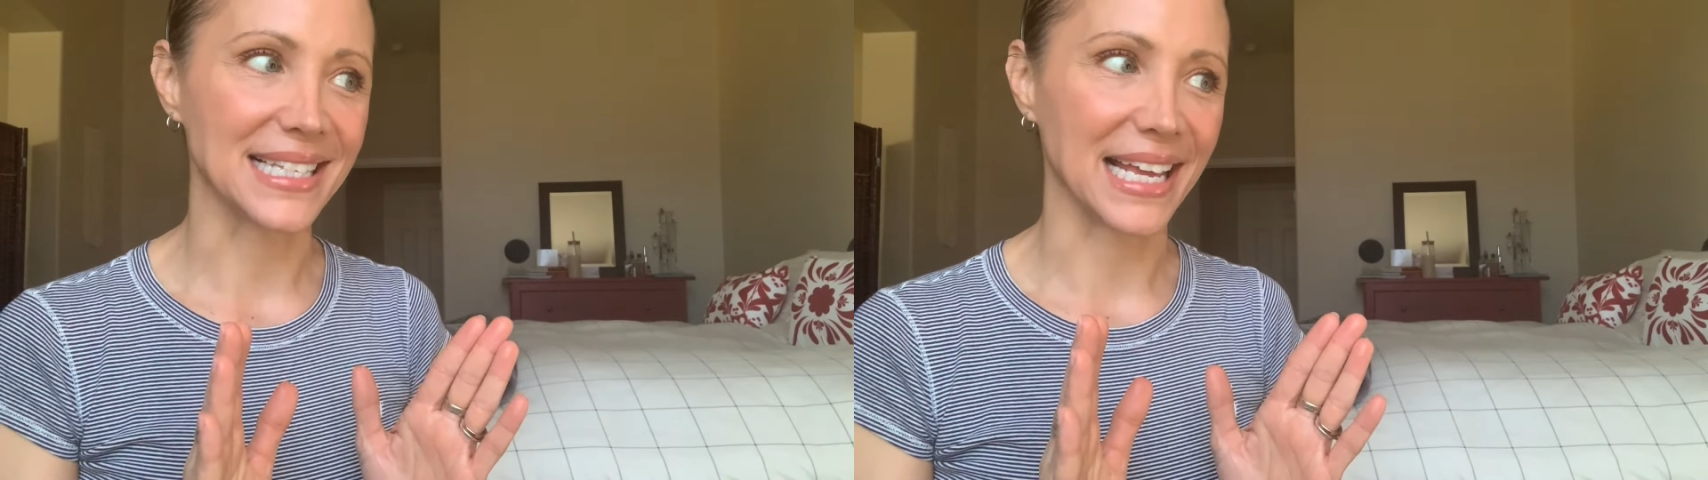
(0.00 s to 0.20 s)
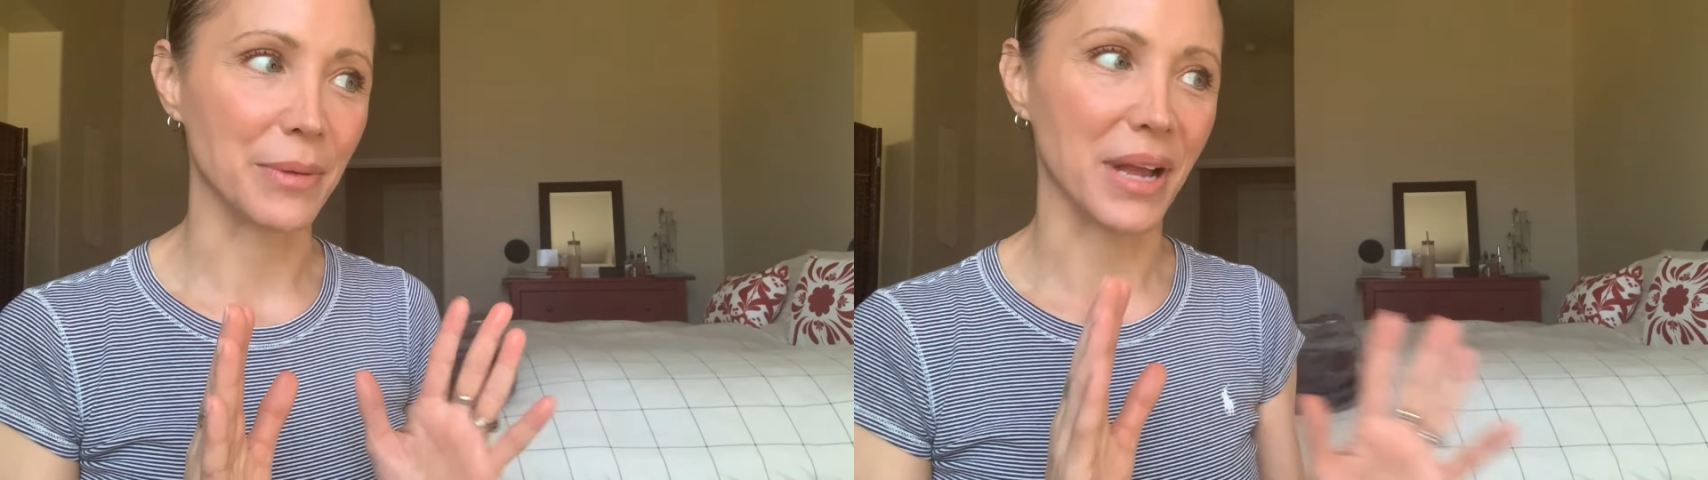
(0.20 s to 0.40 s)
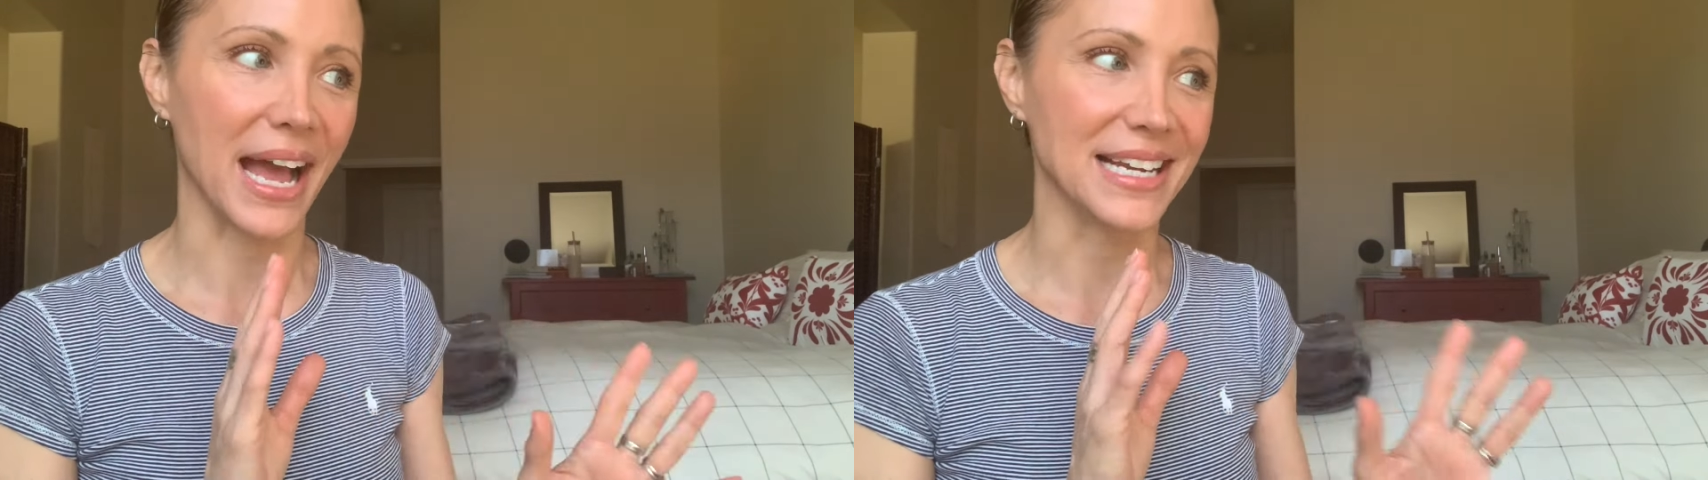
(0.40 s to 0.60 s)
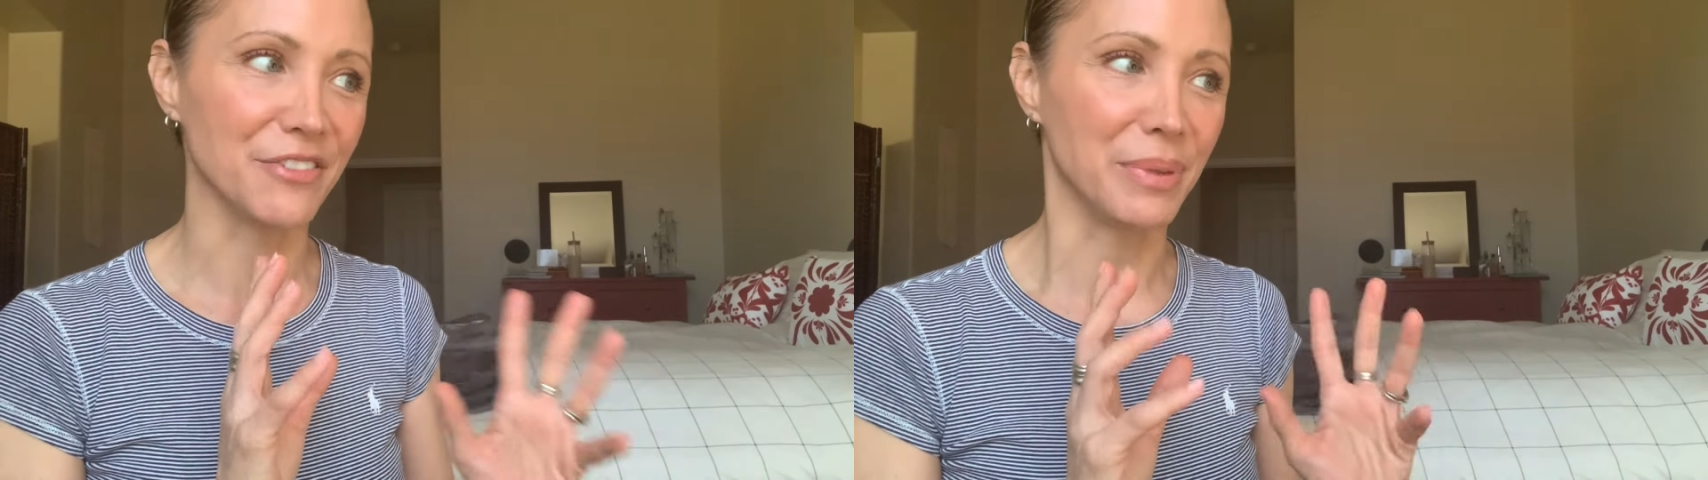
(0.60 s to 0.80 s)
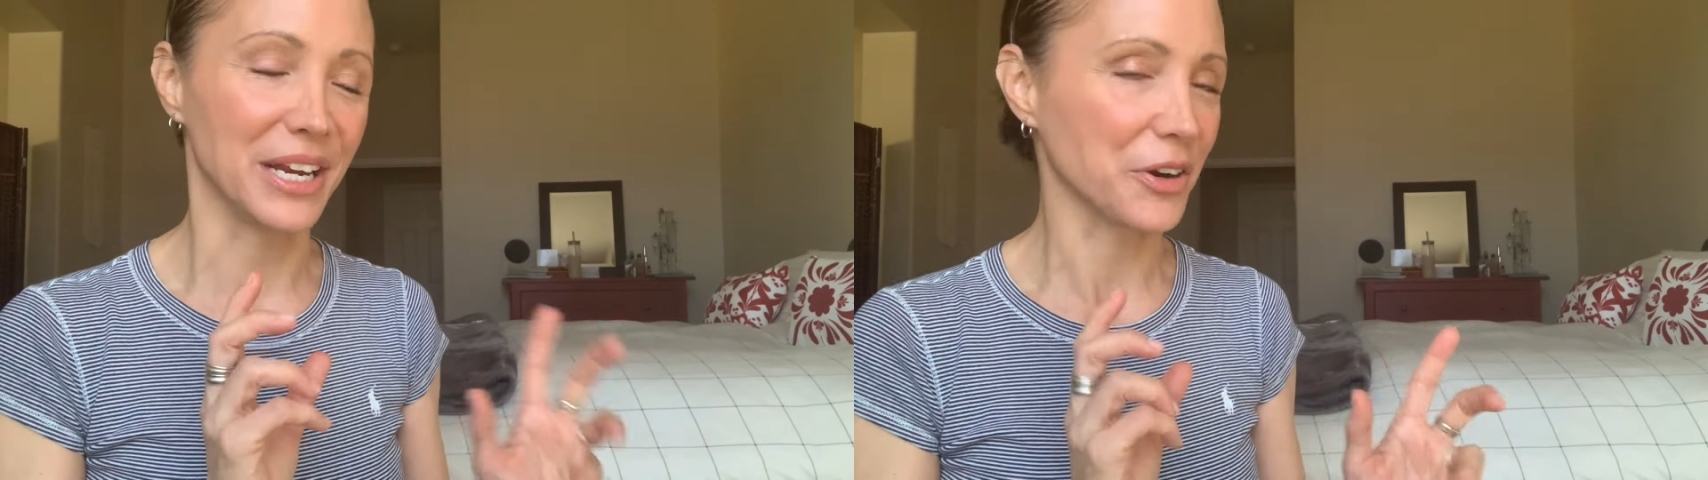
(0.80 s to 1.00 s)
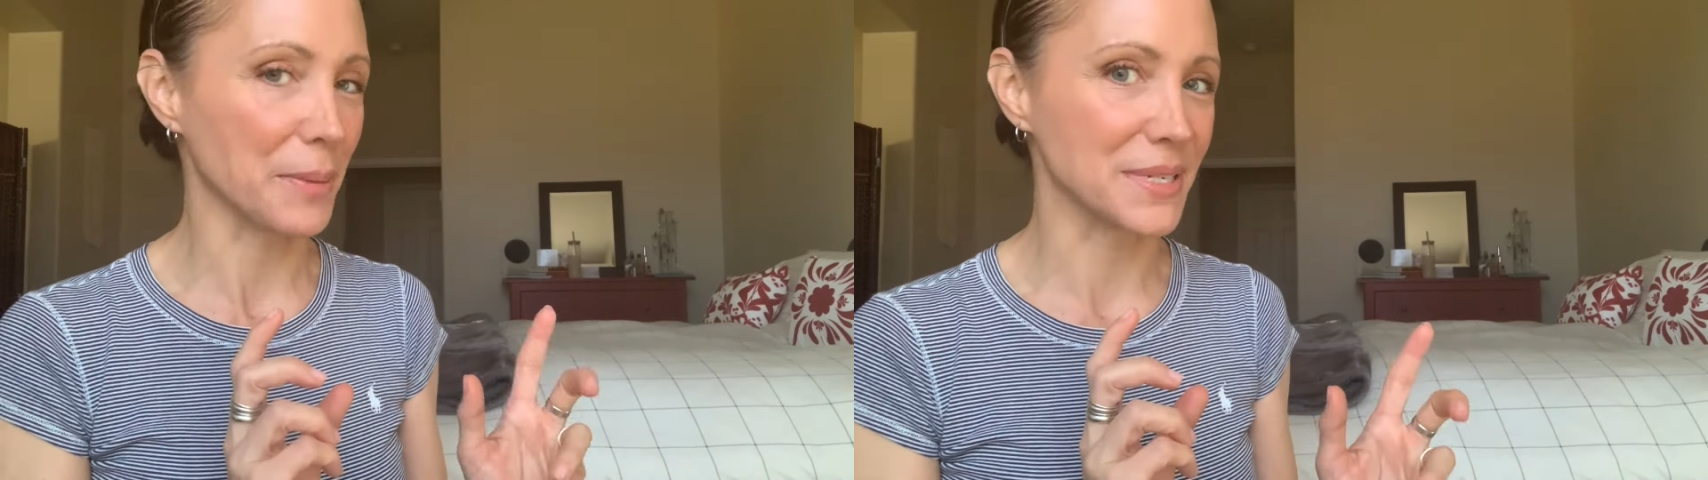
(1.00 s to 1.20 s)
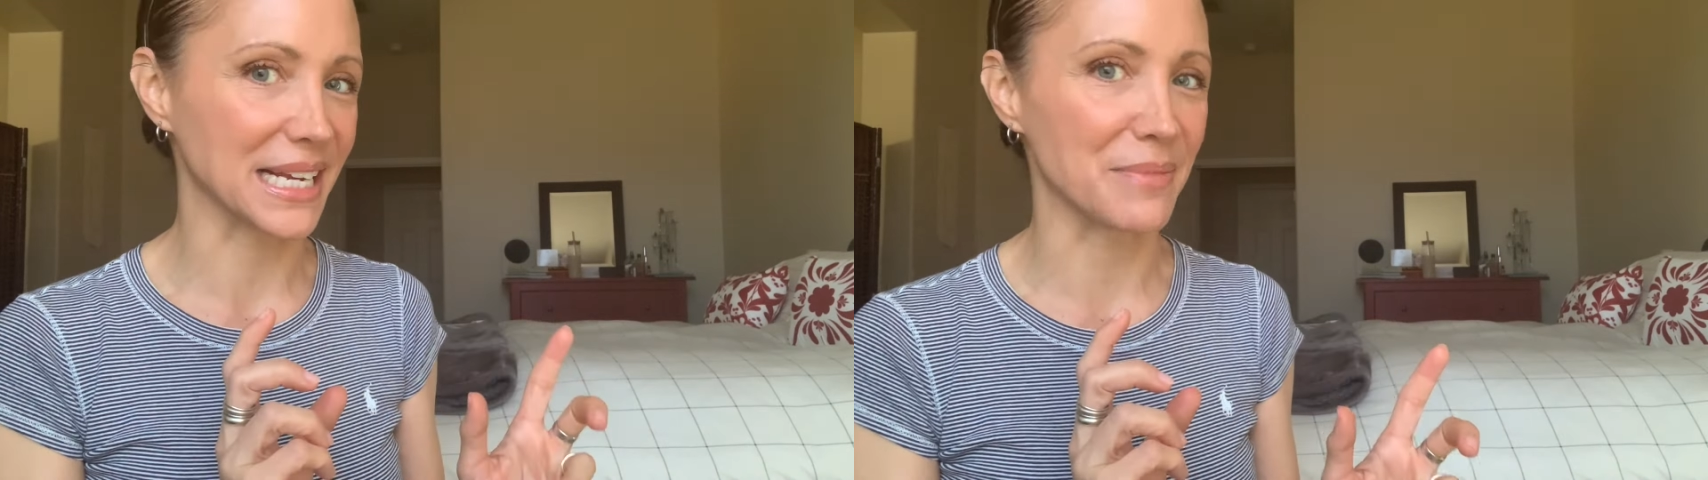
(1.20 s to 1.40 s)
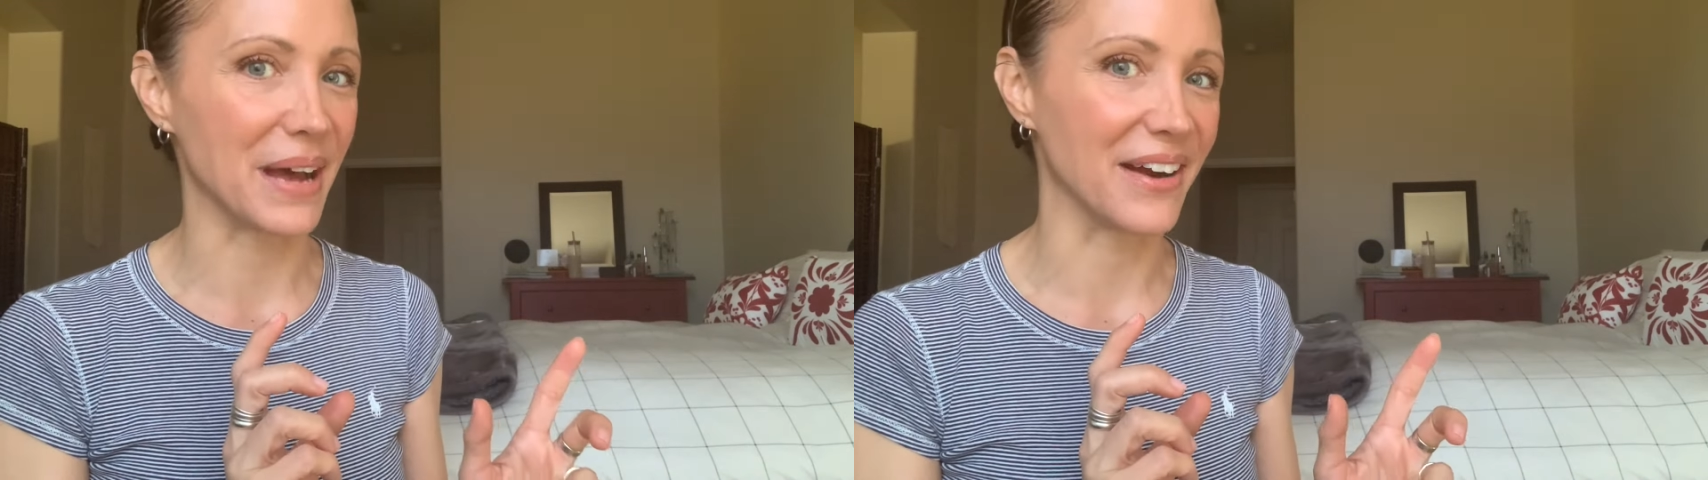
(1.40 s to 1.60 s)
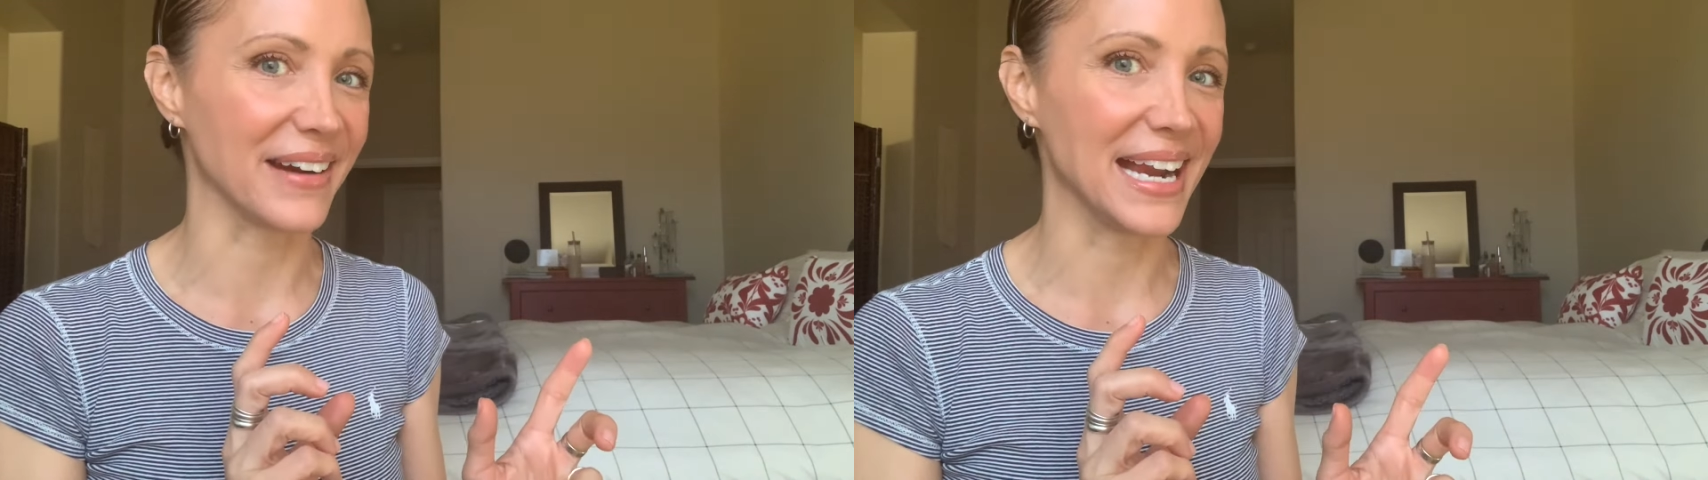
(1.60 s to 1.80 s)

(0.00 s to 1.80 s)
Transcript: that I'm kind of being cryptic about